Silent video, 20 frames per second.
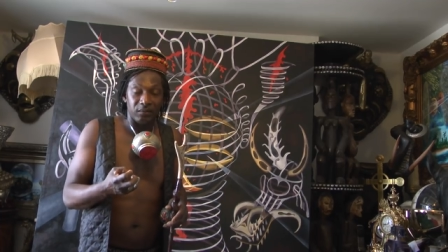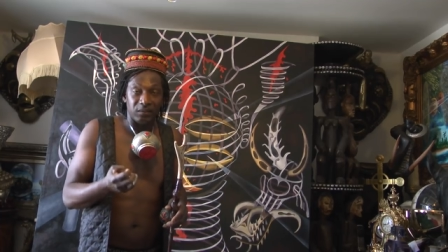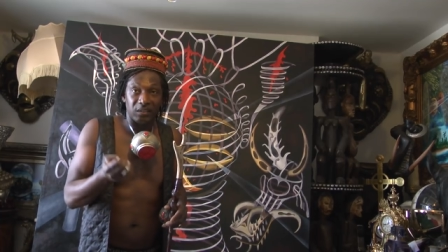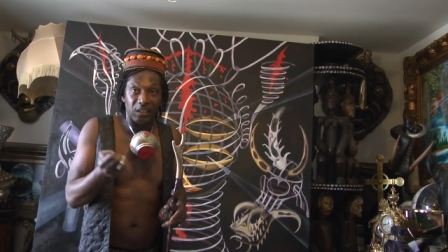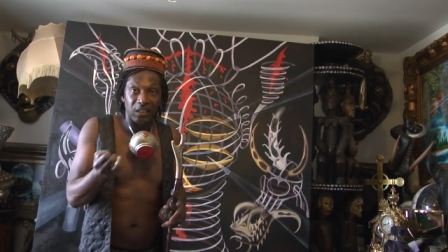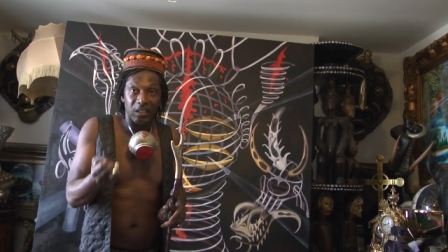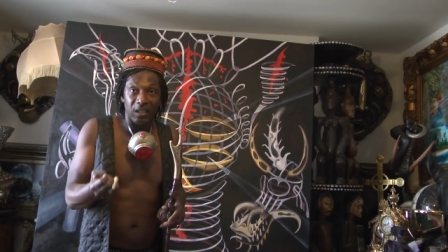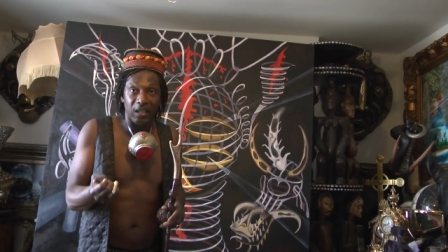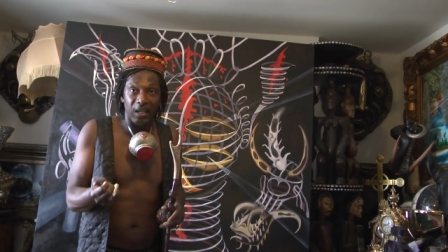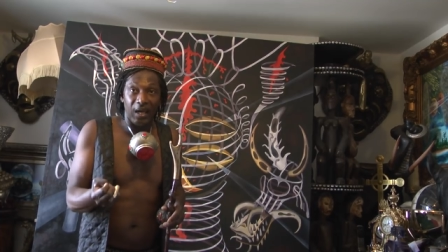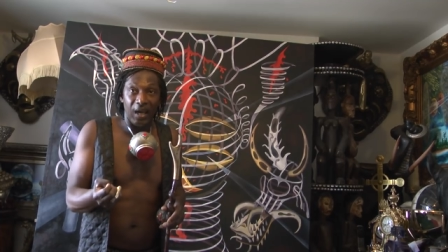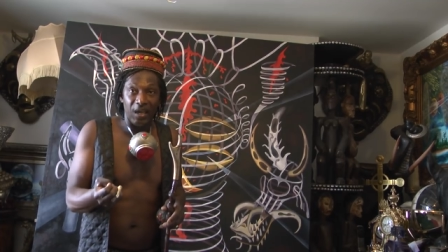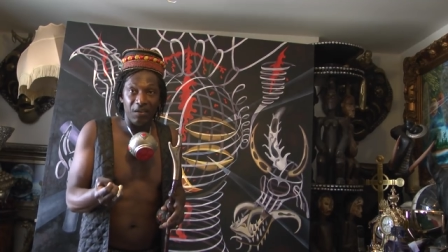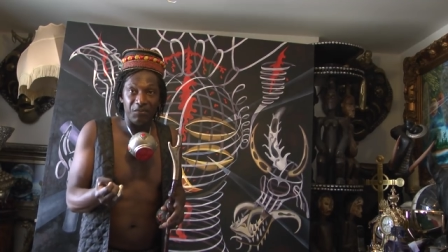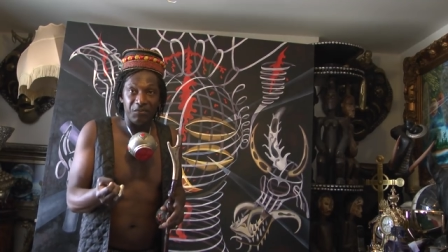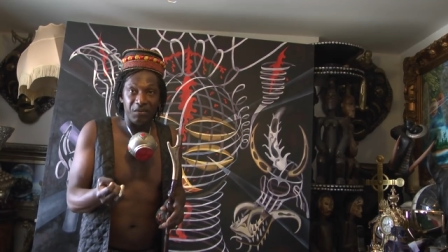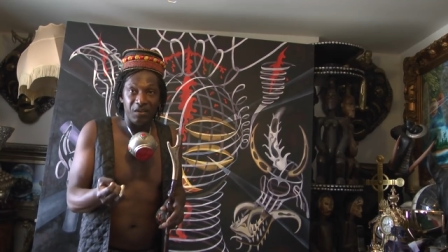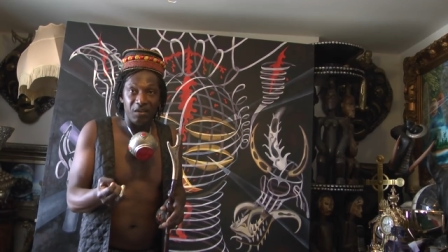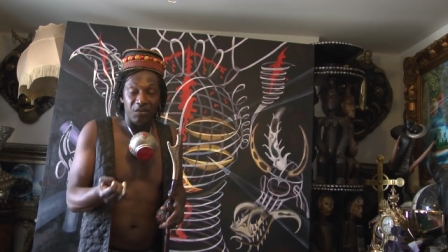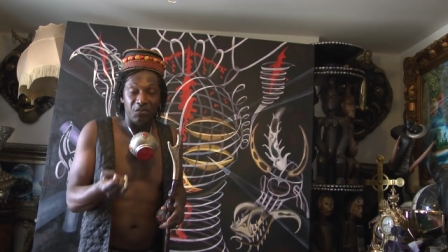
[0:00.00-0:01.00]
daily
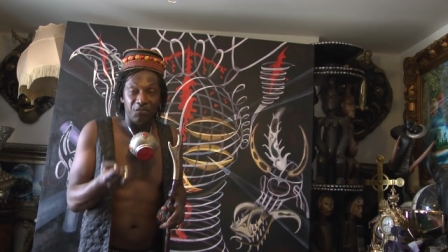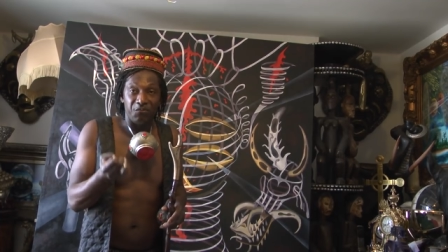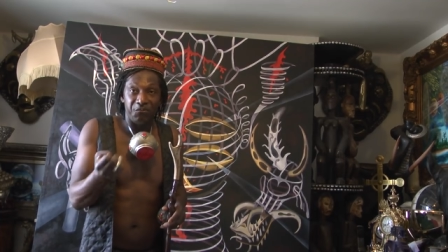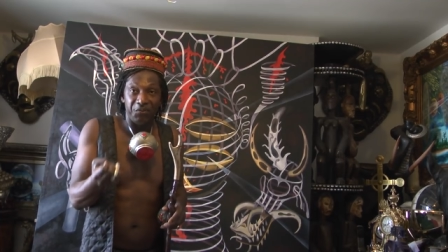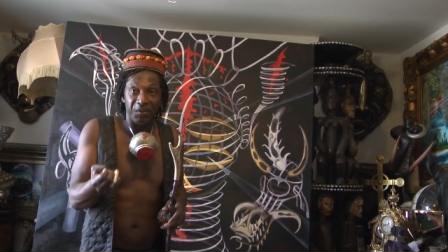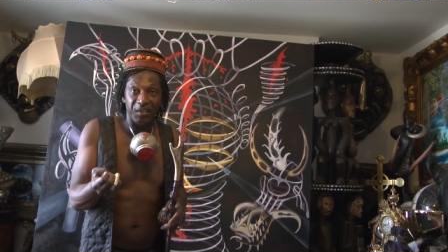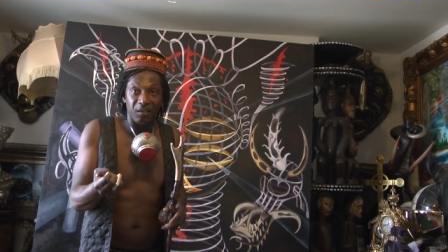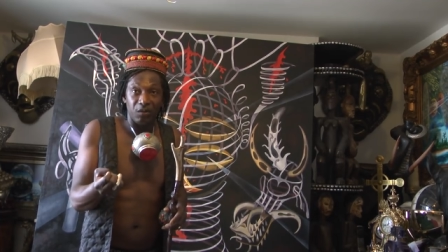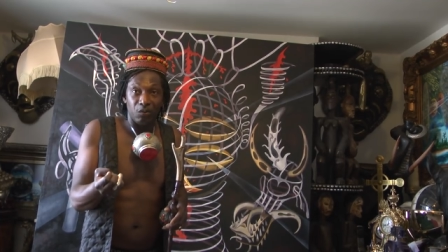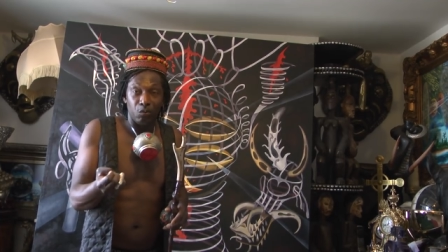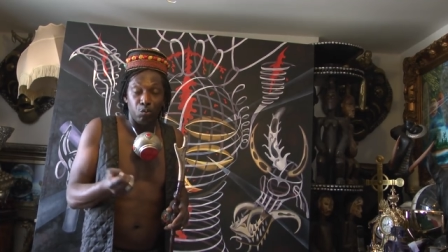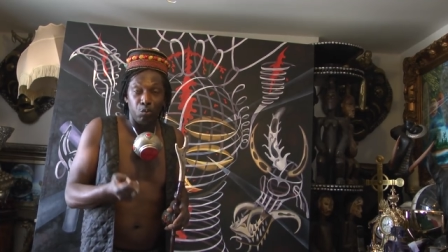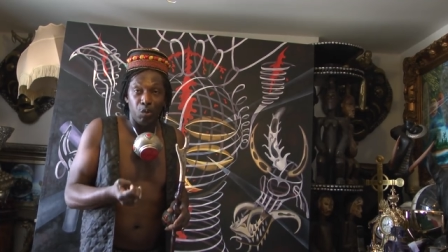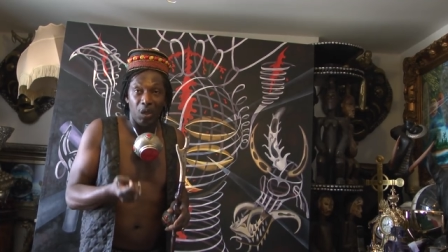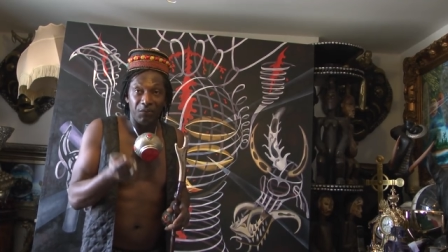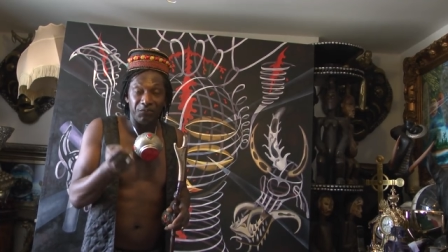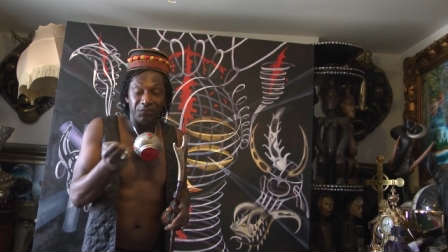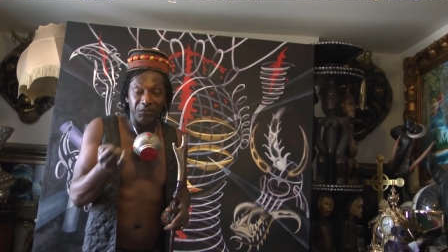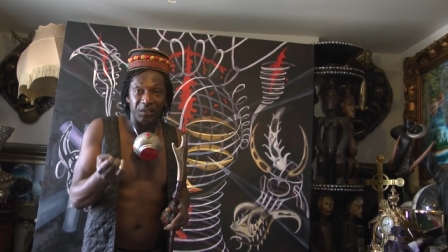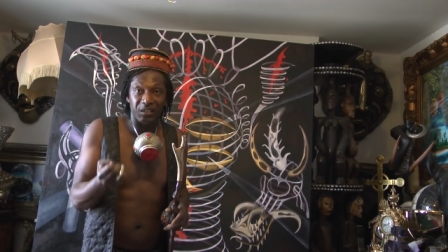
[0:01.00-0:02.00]
life, thing we
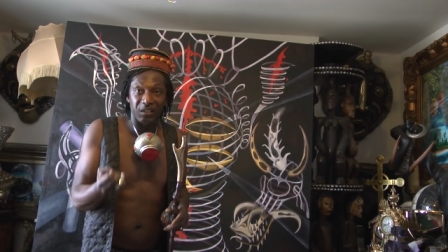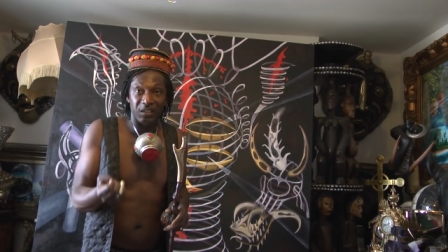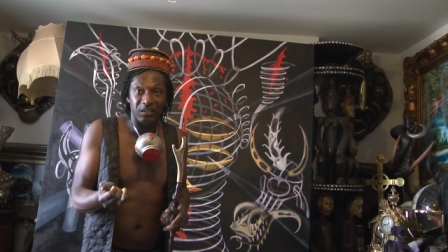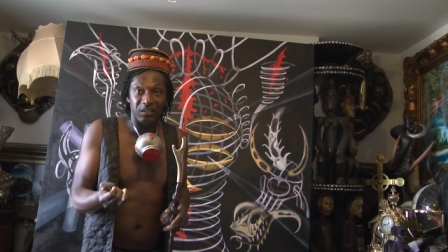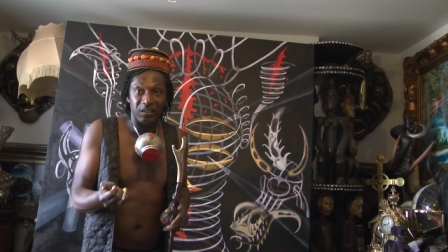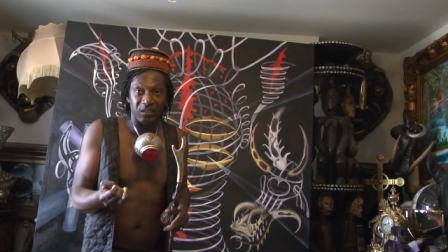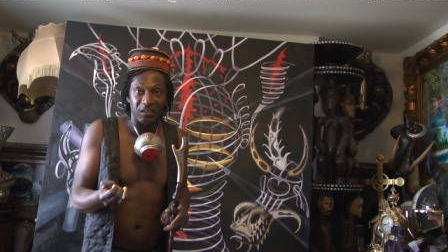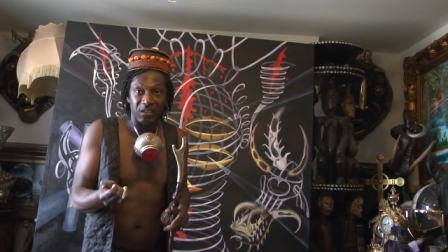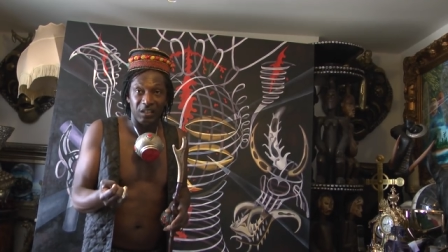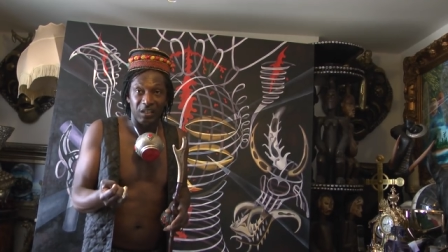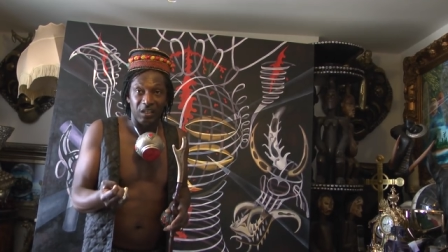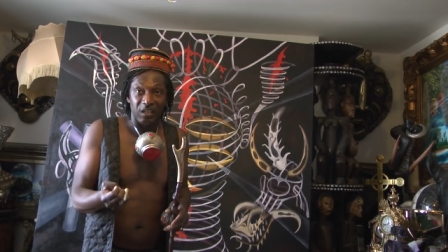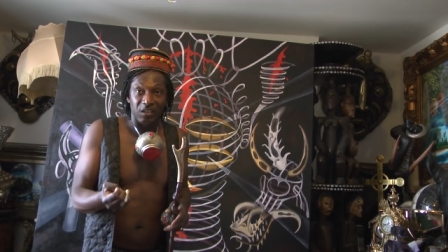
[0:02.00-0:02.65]
have created.